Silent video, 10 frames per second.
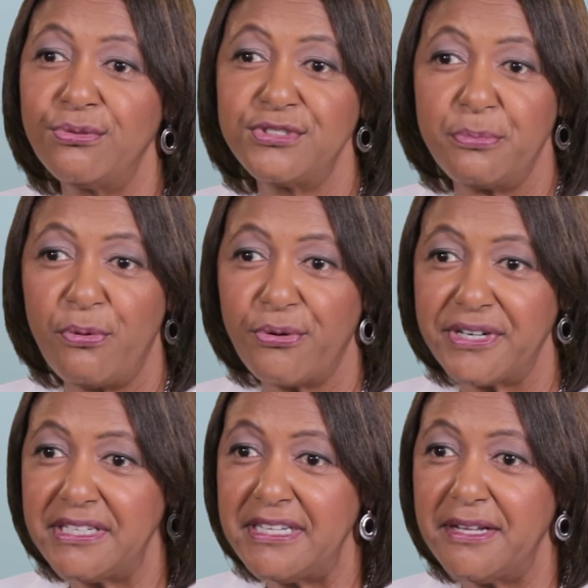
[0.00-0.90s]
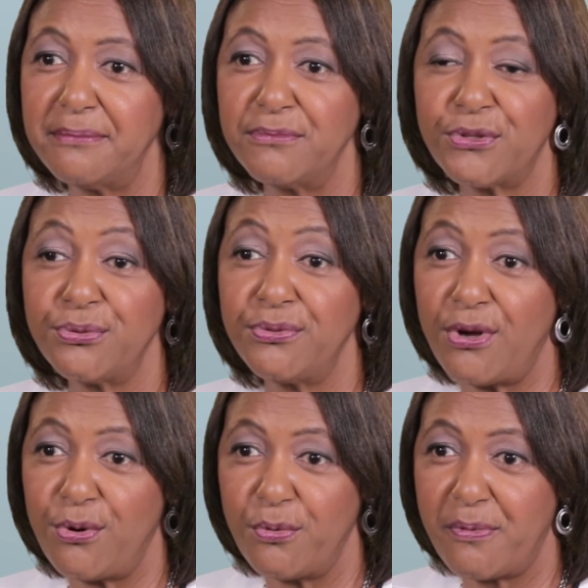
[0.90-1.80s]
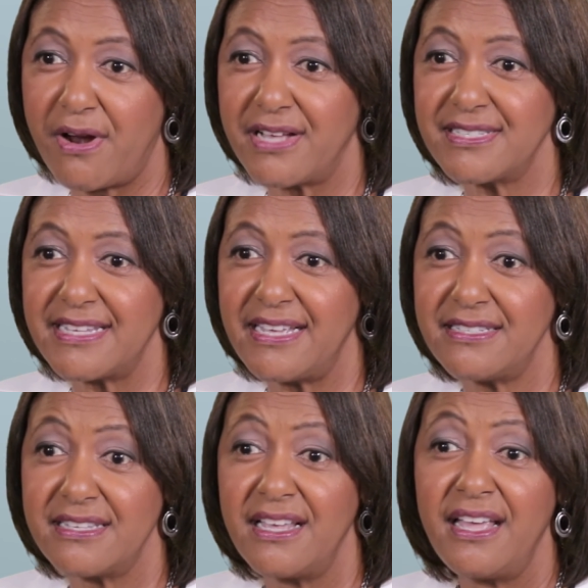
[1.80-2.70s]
supporting them through the whole process.